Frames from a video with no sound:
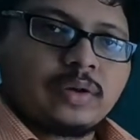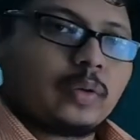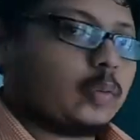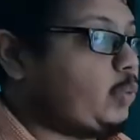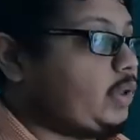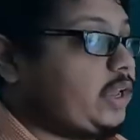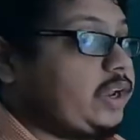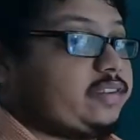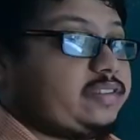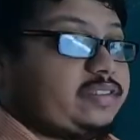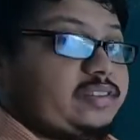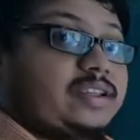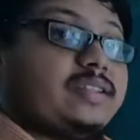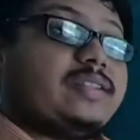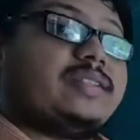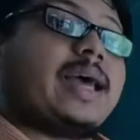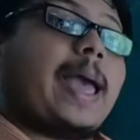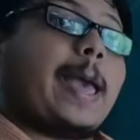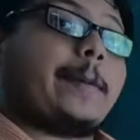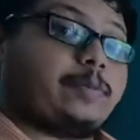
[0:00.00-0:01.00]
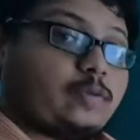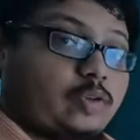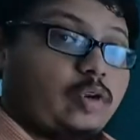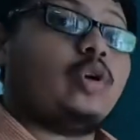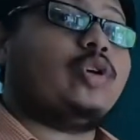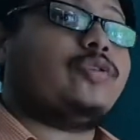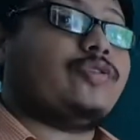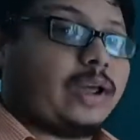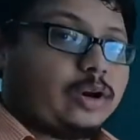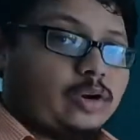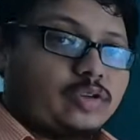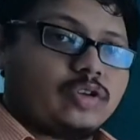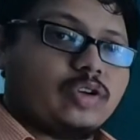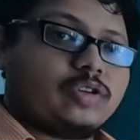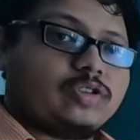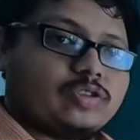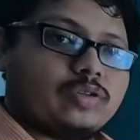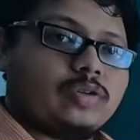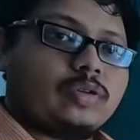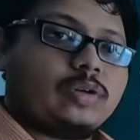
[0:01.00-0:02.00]
We had seen the absolute values
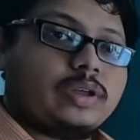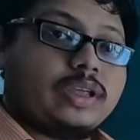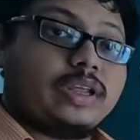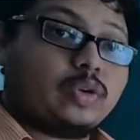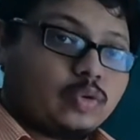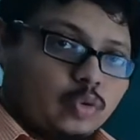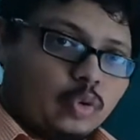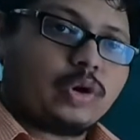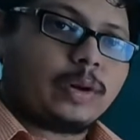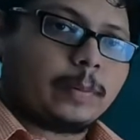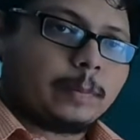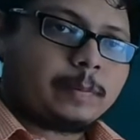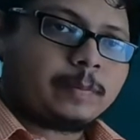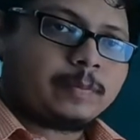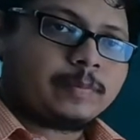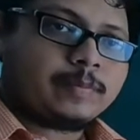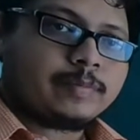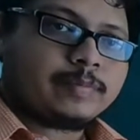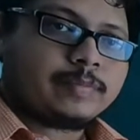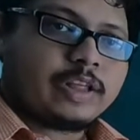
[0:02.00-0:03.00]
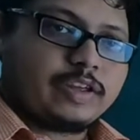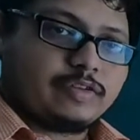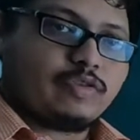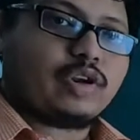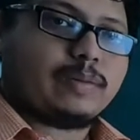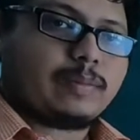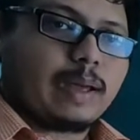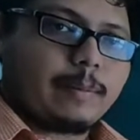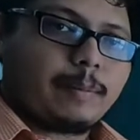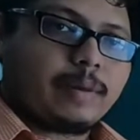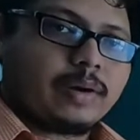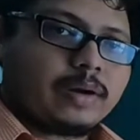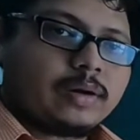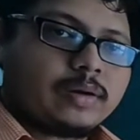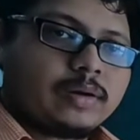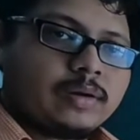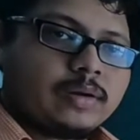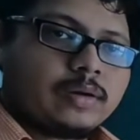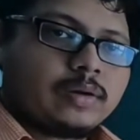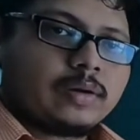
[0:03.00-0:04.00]
also in coulomb, if you remember.
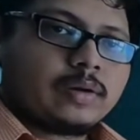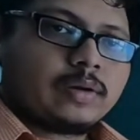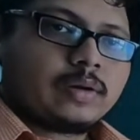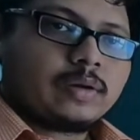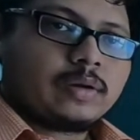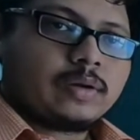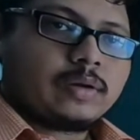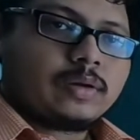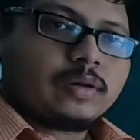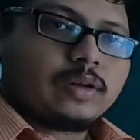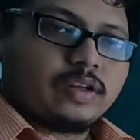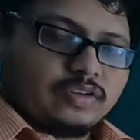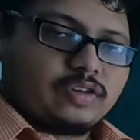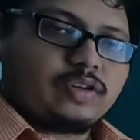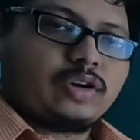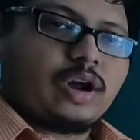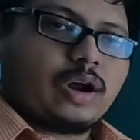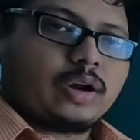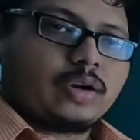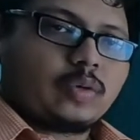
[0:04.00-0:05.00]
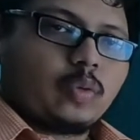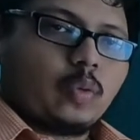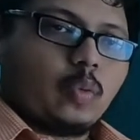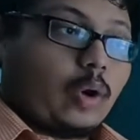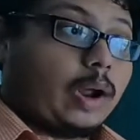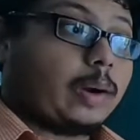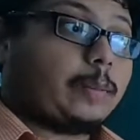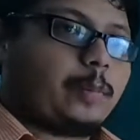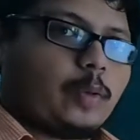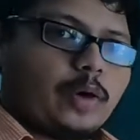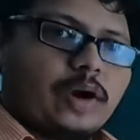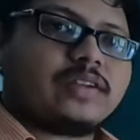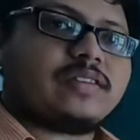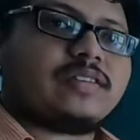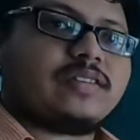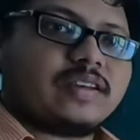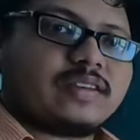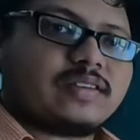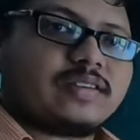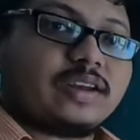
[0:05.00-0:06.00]
Is it not?
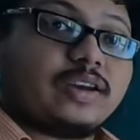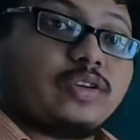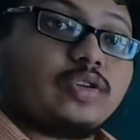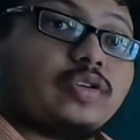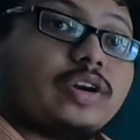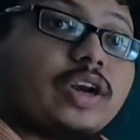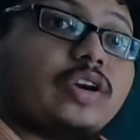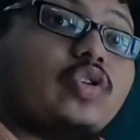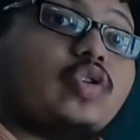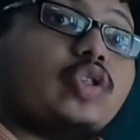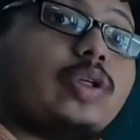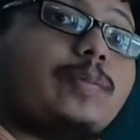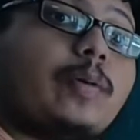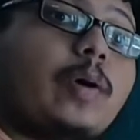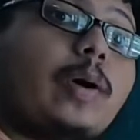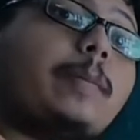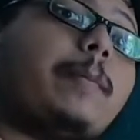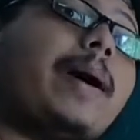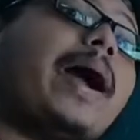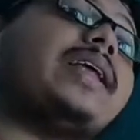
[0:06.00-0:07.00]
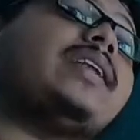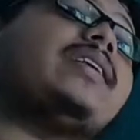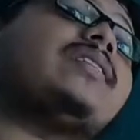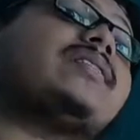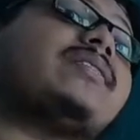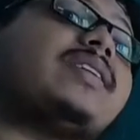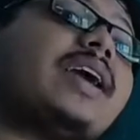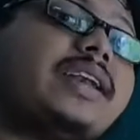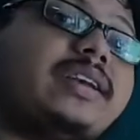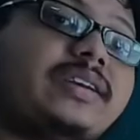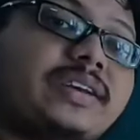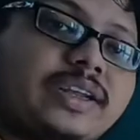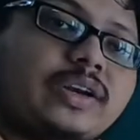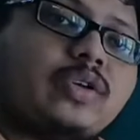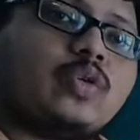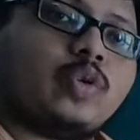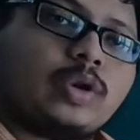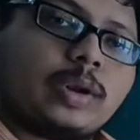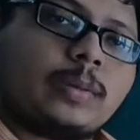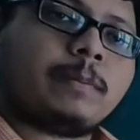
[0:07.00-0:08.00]
1.6 into 10 to the power minus
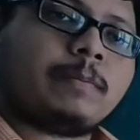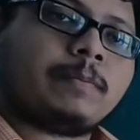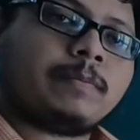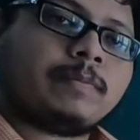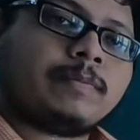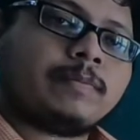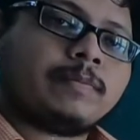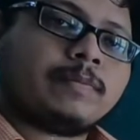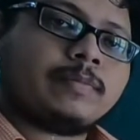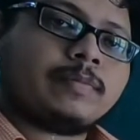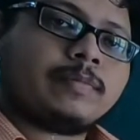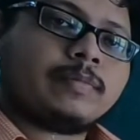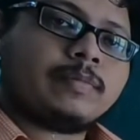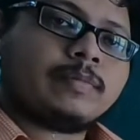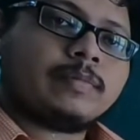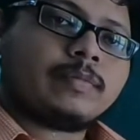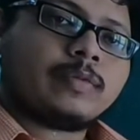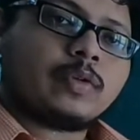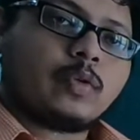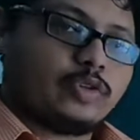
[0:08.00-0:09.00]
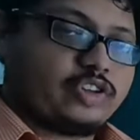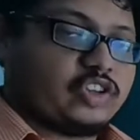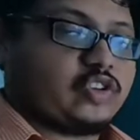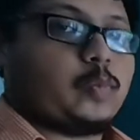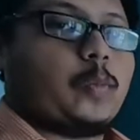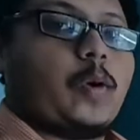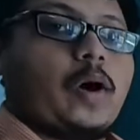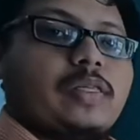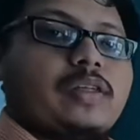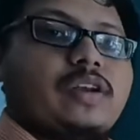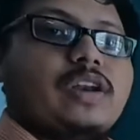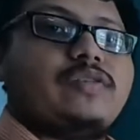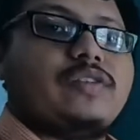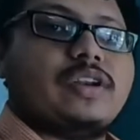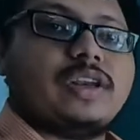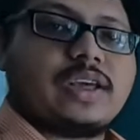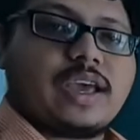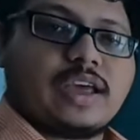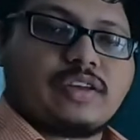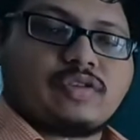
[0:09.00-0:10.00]
19 coulomb, which is positive
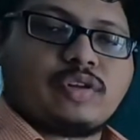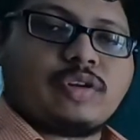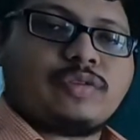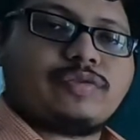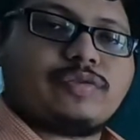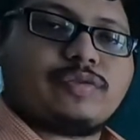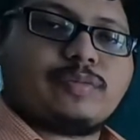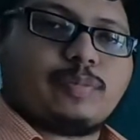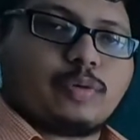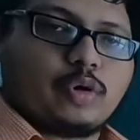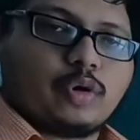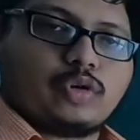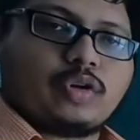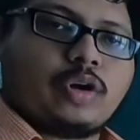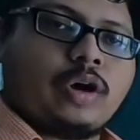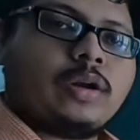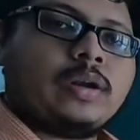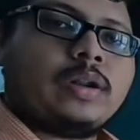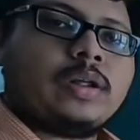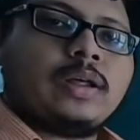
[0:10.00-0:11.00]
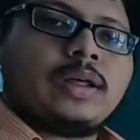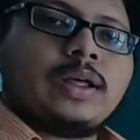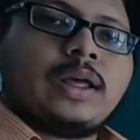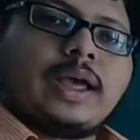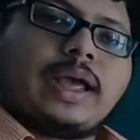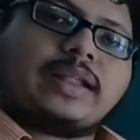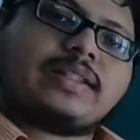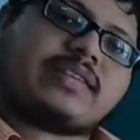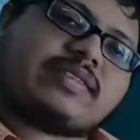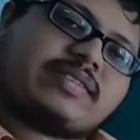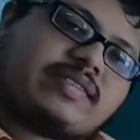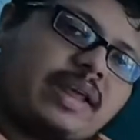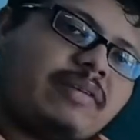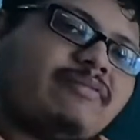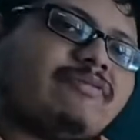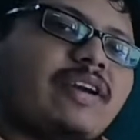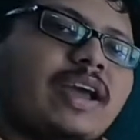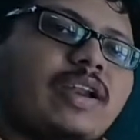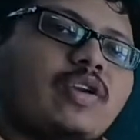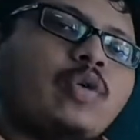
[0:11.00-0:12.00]
in case of proton and the
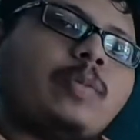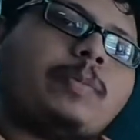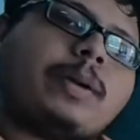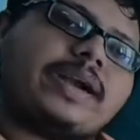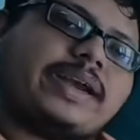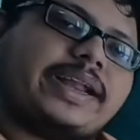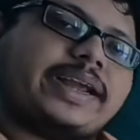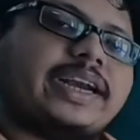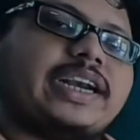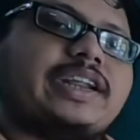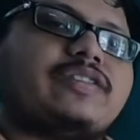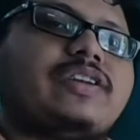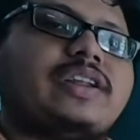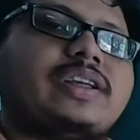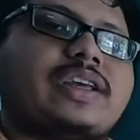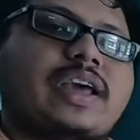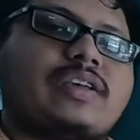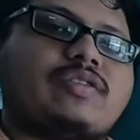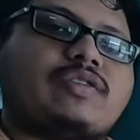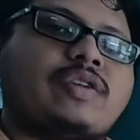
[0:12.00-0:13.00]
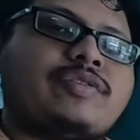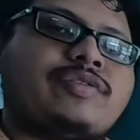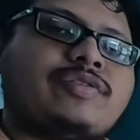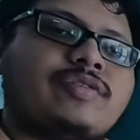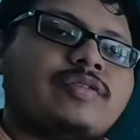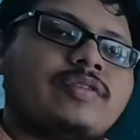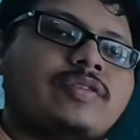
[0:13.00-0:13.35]
same value but negative in case of